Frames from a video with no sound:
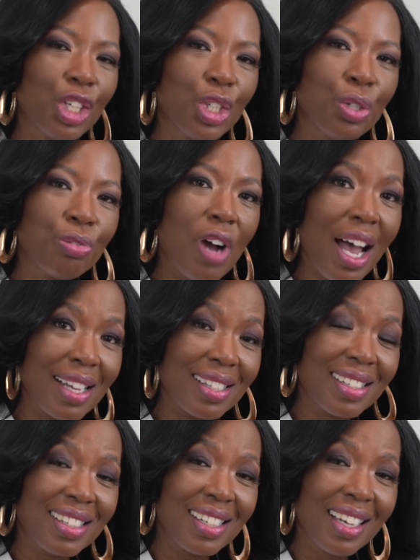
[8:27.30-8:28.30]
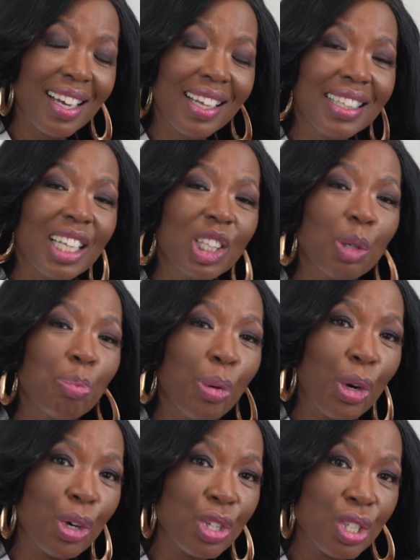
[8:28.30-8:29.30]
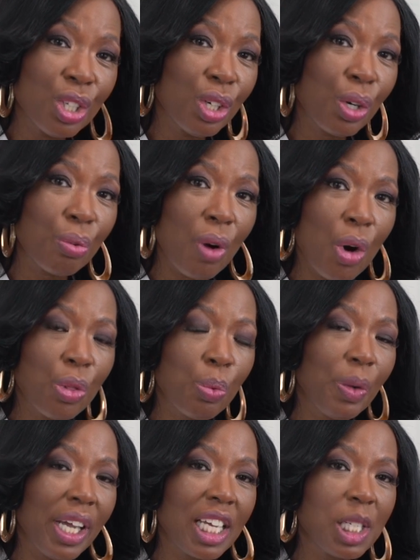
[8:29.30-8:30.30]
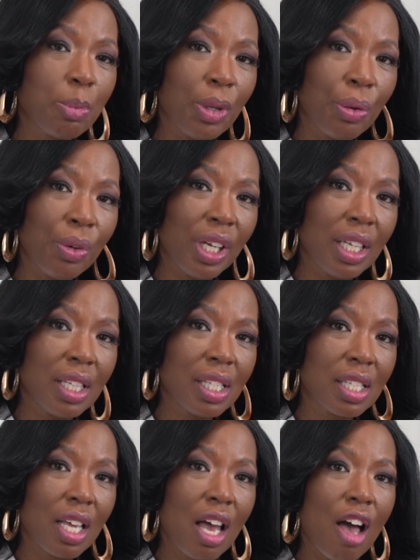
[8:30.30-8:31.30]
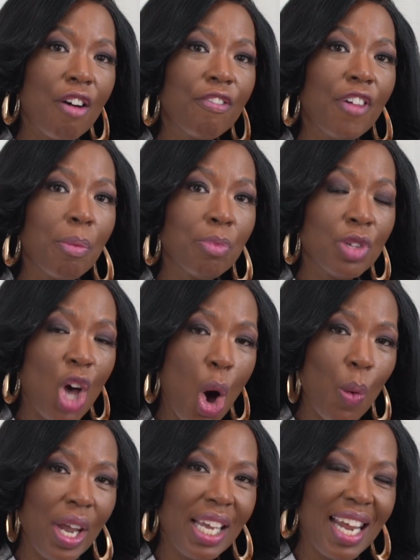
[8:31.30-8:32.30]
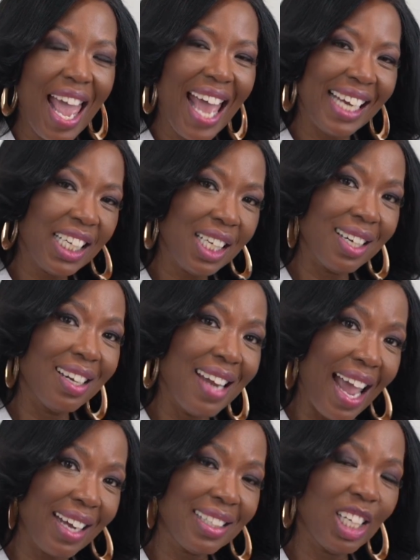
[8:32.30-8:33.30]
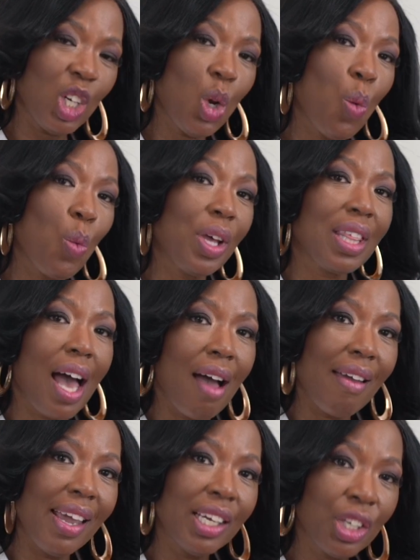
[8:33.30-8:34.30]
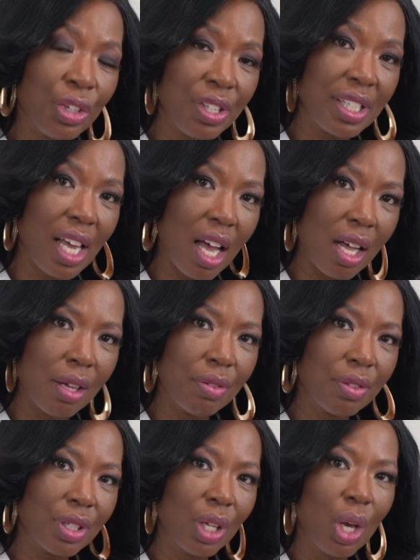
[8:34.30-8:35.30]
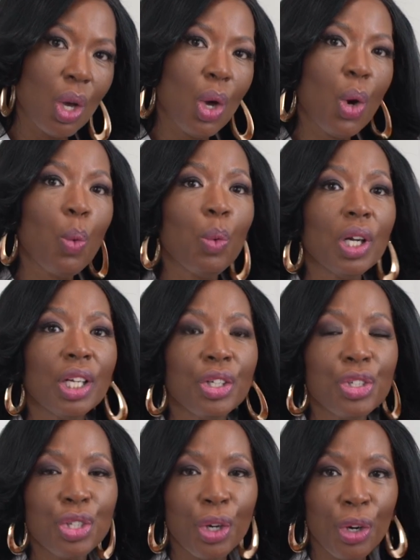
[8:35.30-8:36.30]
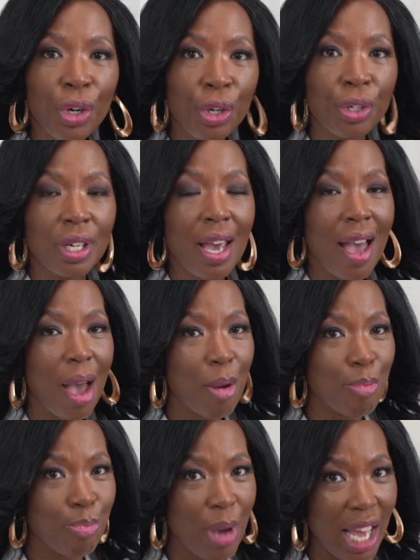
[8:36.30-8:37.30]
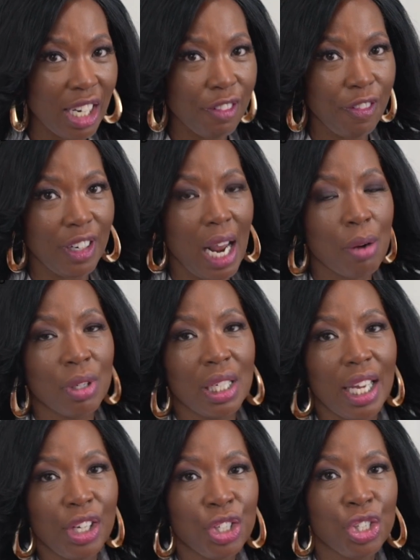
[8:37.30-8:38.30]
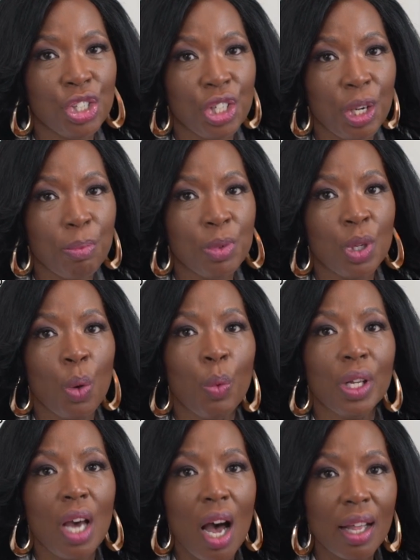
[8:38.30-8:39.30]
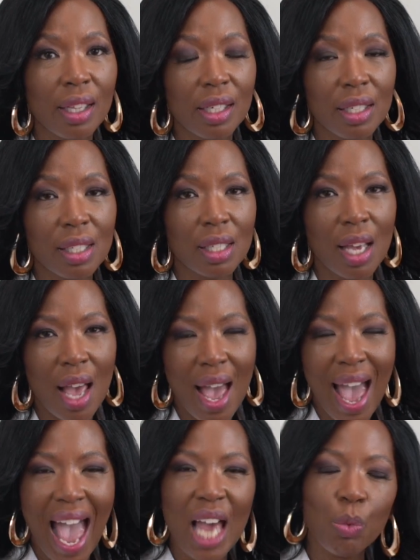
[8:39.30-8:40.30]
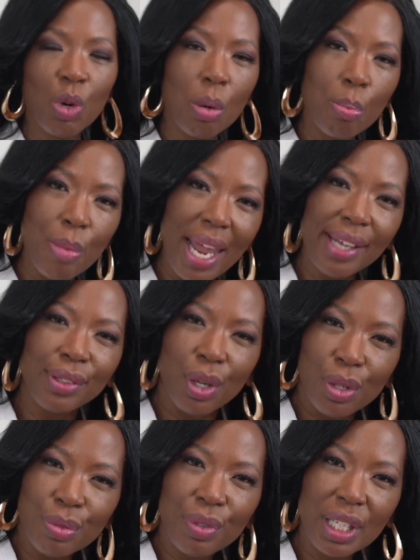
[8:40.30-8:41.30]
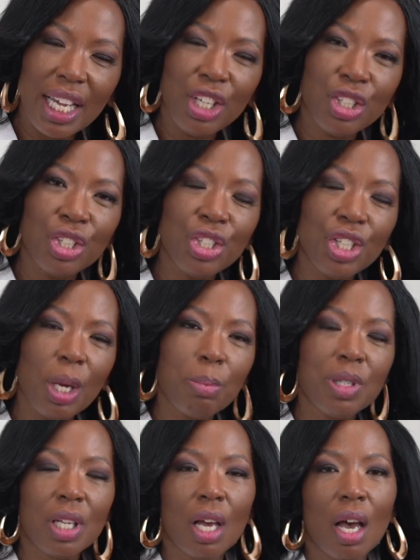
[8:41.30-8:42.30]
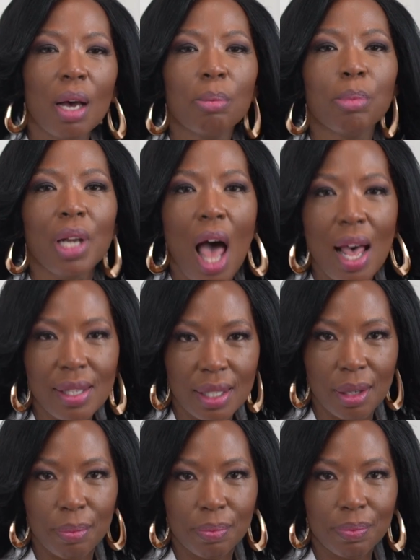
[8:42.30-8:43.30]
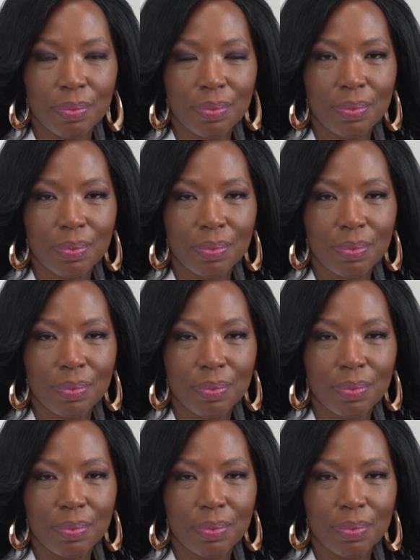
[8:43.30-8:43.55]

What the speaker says: Trust that the personal growth we experience from knowing and connecting with our inner selves will in turn benefit our relationships with others and will make those relationships blossom.